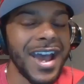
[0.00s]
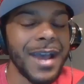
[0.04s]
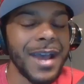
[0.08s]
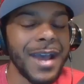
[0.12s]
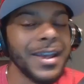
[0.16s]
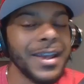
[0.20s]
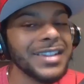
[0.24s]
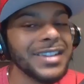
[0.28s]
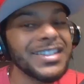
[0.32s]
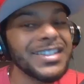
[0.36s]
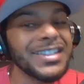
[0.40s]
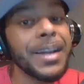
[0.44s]

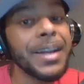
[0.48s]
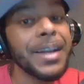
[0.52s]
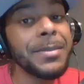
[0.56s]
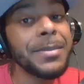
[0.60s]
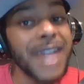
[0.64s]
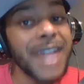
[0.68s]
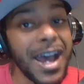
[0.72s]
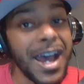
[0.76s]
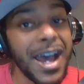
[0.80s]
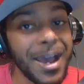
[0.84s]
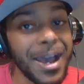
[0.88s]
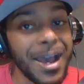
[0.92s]

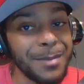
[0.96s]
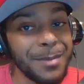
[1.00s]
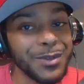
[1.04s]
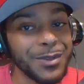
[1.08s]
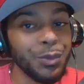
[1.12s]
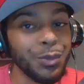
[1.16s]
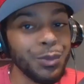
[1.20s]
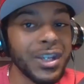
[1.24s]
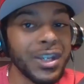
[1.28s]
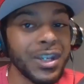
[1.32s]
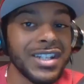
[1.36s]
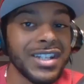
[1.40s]
sometimes
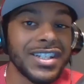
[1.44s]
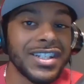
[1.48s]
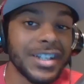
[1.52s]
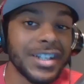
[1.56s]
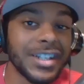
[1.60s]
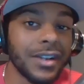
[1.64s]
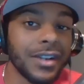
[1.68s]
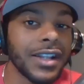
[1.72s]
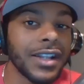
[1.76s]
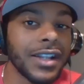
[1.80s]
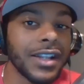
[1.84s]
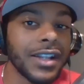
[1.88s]
we can
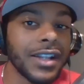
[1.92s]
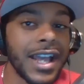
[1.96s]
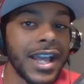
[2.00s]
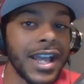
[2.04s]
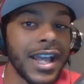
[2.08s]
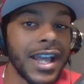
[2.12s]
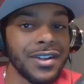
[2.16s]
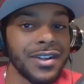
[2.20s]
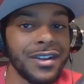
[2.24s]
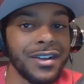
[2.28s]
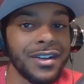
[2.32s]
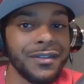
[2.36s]
sterilize
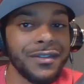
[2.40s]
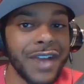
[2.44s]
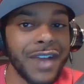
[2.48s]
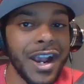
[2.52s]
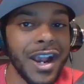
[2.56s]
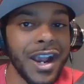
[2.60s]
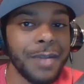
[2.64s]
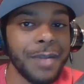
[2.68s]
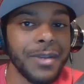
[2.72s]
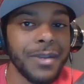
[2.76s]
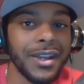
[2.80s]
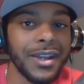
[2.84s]
our
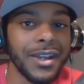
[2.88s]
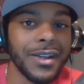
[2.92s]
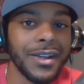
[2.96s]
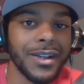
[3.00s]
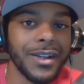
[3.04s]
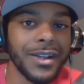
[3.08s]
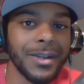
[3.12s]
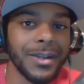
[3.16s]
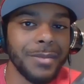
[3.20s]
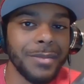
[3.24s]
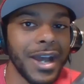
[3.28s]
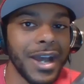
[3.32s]
environment
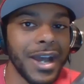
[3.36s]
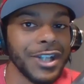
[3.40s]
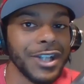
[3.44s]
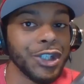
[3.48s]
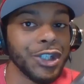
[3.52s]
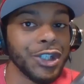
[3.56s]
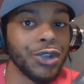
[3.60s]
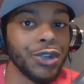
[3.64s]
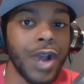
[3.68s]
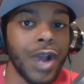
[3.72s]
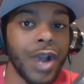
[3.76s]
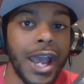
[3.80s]
by
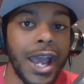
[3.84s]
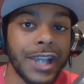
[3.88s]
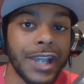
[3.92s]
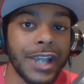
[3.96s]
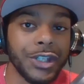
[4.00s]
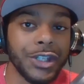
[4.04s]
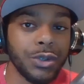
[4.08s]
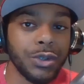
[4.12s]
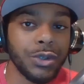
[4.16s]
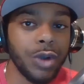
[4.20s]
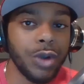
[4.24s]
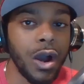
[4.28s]
trying
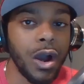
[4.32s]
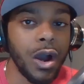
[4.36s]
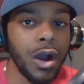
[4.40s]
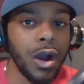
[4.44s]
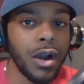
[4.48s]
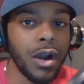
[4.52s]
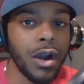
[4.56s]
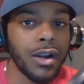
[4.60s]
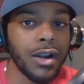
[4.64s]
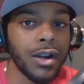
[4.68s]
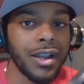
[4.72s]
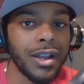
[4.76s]
too
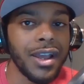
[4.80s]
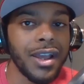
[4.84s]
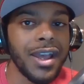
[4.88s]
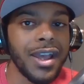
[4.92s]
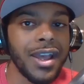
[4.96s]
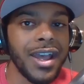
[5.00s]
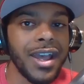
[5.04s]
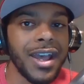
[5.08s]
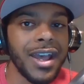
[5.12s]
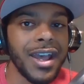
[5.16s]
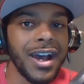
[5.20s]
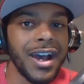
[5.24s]
hard,
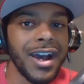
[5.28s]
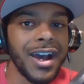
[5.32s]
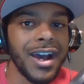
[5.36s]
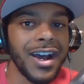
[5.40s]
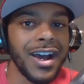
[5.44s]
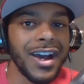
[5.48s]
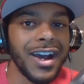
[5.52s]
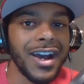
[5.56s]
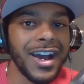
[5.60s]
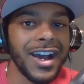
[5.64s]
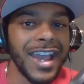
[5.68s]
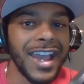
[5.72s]

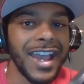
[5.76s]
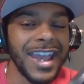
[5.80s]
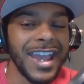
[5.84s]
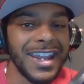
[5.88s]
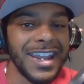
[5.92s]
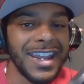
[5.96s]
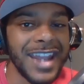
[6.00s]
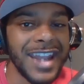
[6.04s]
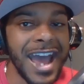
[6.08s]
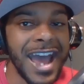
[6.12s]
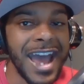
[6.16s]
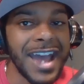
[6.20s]

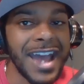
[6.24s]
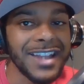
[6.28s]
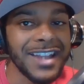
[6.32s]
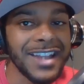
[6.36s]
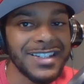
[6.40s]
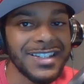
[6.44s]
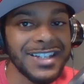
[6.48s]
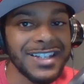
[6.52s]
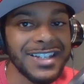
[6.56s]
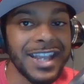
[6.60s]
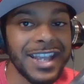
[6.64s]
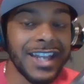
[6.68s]
and not
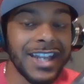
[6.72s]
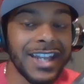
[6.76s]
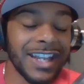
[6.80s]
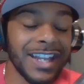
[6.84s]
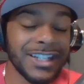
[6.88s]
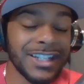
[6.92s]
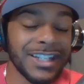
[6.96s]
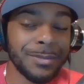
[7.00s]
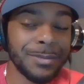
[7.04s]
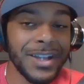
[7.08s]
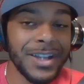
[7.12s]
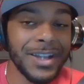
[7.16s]
see,
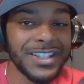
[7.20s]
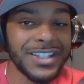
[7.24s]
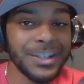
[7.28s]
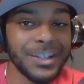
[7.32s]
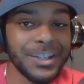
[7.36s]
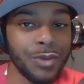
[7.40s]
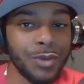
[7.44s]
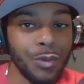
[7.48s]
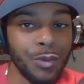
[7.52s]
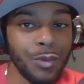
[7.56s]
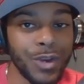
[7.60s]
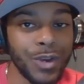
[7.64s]
especially
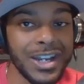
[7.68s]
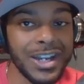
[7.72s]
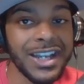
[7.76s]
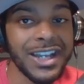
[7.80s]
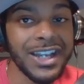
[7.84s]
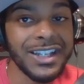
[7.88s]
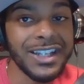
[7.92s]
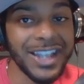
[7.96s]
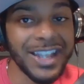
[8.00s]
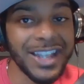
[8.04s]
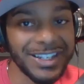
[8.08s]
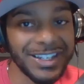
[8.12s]
when we're
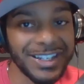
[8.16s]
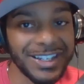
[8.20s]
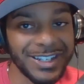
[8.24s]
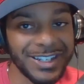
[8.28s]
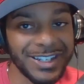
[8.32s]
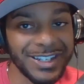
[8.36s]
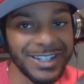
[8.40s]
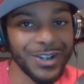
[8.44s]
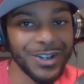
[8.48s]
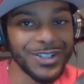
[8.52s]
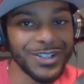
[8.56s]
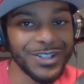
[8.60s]
neglecting
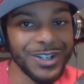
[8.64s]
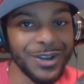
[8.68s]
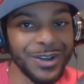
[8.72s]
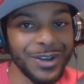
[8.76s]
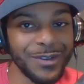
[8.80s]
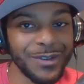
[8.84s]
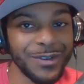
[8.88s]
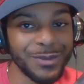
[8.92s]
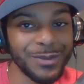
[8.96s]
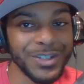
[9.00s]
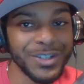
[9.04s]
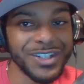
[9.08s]

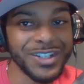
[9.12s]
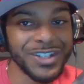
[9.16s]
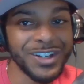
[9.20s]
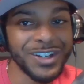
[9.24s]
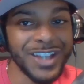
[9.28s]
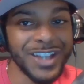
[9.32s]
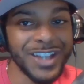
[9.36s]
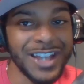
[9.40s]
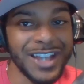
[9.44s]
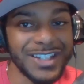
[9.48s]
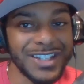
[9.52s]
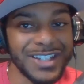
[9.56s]
ourselves. We
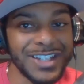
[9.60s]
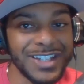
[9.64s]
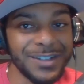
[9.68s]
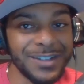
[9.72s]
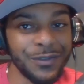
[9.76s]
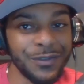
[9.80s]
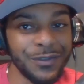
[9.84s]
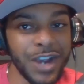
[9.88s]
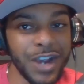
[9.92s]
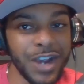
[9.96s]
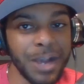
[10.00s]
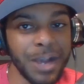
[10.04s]
sterilize his
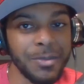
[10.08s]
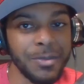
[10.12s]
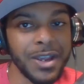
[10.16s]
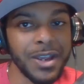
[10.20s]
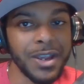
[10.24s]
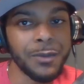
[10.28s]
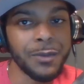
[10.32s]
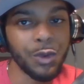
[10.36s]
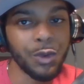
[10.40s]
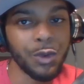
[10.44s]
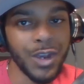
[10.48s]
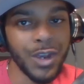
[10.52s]

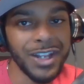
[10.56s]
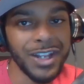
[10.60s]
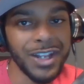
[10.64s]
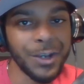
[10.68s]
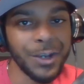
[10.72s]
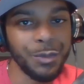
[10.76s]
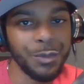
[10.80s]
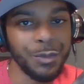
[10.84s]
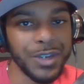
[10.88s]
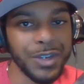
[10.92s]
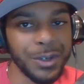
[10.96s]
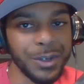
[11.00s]
environment, creating a
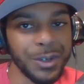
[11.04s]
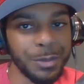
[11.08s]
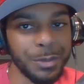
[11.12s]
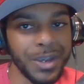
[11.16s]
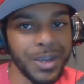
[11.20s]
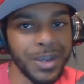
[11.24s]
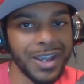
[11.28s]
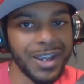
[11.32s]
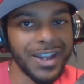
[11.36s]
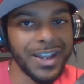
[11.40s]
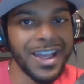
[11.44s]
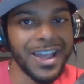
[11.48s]
weaker
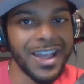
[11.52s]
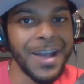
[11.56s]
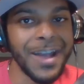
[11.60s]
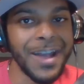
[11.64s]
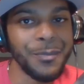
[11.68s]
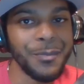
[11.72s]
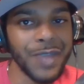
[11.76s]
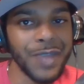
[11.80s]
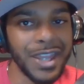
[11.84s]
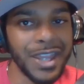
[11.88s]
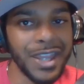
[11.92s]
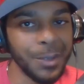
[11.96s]
man,
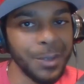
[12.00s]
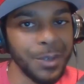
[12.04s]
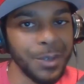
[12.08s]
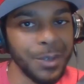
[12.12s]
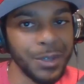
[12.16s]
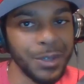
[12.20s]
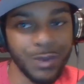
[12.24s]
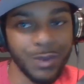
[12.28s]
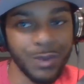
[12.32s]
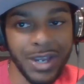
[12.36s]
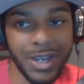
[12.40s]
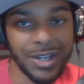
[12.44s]
and then we
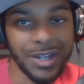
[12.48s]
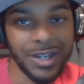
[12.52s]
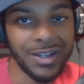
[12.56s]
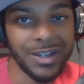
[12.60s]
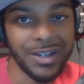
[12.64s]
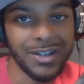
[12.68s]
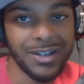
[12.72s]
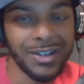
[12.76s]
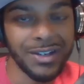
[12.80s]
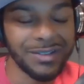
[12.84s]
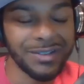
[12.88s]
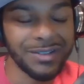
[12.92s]
create
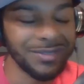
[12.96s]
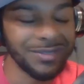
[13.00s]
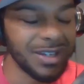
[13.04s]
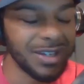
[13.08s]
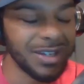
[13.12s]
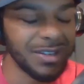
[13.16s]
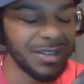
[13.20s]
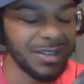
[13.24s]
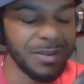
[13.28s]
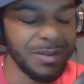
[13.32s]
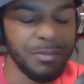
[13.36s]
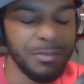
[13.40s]
a
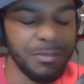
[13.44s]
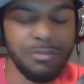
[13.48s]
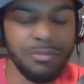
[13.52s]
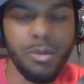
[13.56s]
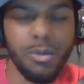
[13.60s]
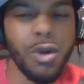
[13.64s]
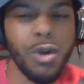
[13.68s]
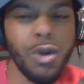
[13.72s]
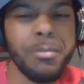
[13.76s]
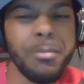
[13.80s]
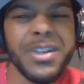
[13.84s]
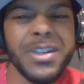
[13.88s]

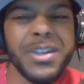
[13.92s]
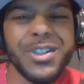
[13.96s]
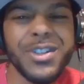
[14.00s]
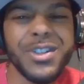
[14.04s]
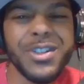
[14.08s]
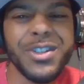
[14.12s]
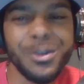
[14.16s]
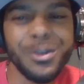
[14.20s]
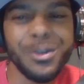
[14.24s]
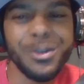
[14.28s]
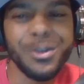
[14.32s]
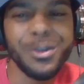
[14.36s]
more
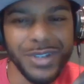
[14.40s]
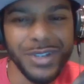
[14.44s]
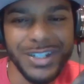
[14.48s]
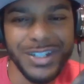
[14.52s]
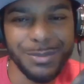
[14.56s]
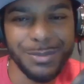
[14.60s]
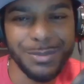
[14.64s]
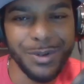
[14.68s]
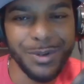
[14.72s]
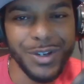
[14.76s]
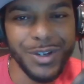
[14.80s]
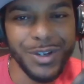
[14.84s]
miserable
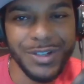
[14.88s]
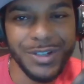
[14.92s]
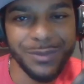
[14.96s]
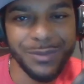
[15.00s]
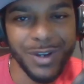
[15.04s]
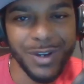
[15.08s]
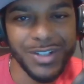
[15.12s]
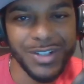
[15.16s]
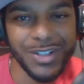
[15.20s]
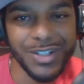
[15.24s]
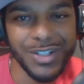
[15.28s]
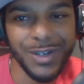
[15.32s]
experience for
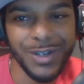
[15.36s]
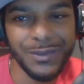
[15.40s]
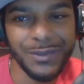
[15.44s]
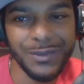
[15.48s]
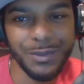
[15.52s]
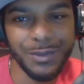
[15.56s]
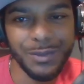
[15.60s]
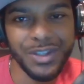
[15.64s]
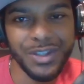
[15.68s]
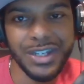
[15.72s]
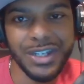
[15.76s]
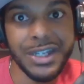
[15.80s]
ourselves
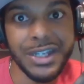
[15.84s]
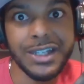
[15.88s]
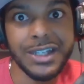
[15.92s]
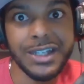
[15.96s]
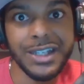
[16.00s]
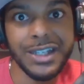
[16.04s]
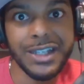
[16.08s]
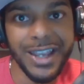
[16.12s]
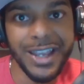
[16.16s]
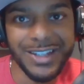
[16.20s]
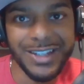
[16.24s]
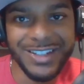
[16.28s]
with the
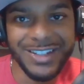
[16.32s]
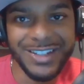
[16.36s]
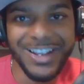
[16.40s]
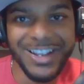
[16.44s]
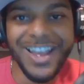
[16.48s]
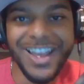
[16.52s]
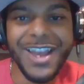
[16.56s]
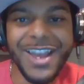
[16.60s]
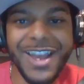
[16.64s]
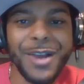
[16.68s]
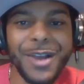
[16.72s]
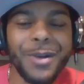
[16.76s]
neglect,
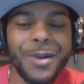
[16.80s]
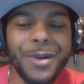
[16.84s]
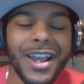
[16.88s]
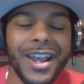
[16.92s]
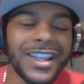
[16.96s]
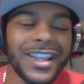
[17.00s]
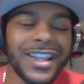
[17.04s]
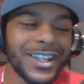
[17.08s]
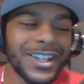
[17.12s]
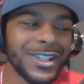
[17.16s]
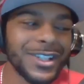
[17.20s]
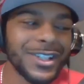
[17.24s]

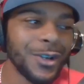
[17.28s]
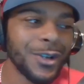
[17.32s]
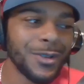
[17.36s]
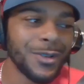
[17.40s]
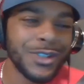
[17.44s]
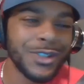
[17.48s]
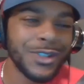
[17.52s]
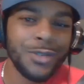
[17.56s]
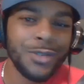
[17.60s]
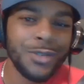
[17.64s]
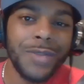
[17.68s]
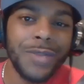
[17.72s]
right? Like, so
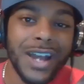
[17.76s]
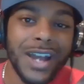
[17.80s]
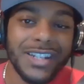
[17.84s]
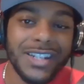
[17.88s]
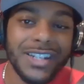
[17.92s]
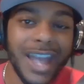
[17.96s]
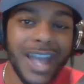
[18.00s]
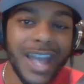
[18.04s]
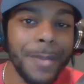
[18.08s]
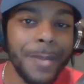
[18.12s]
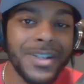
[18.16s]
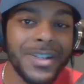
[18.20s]
too
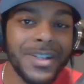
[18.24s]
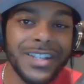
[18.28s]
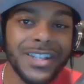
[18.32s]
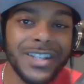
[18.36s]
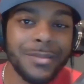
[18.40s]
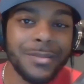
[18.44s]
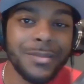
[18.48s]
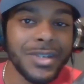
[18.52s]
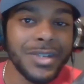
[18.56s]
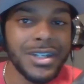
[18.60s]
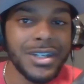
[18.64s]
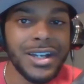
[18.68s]
damage can
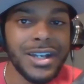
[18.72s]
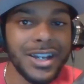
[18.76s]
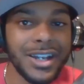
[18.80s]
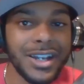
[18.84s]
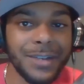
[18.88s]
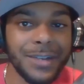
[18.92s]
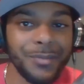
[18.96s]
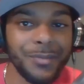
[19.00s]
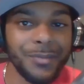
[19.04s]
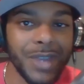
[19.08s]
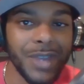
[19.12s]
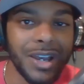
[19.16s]
be
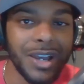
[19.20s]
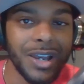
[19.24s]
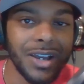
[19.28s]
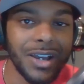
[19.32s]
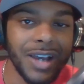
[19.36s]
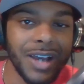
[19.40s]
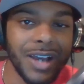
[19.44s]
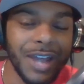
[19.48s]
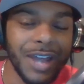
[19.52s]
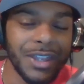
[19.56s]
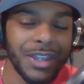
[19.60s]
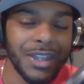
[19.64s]
done.
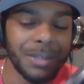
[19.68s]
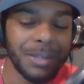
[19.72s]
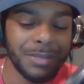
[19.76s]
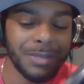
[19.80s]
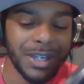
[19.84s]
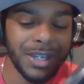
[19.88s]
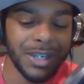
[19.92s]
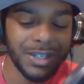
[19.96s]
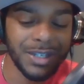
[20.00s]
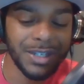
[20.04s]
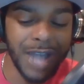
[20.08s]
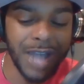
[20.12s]
I think
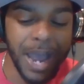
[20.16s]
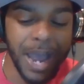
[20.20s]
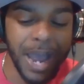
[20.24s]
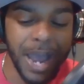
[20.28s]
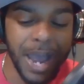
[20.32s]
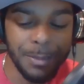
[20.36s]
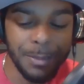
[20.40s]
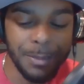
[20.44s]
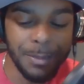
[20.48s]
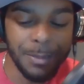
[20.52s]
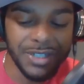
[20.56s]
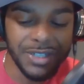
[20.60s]
being
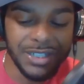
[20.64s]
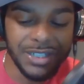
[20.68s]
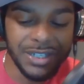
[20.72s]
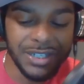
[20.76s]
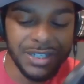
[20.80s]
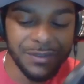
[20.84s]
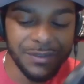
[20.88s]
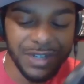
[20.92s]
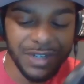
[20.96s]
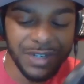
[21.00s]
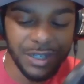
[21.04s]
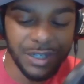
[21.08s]

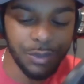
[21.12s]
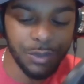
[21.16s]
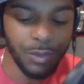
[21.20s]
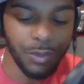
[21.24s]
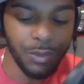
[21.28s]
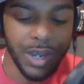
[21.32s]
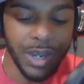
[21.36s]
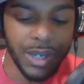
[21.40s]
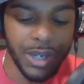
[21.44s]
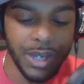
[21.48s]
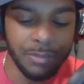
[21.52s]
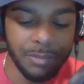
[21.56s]
hypersensitive in either
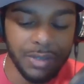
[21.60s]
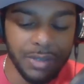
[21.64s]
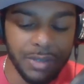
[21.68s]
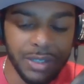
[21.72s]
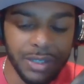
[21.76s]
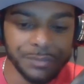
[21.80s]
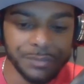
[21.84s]
way, but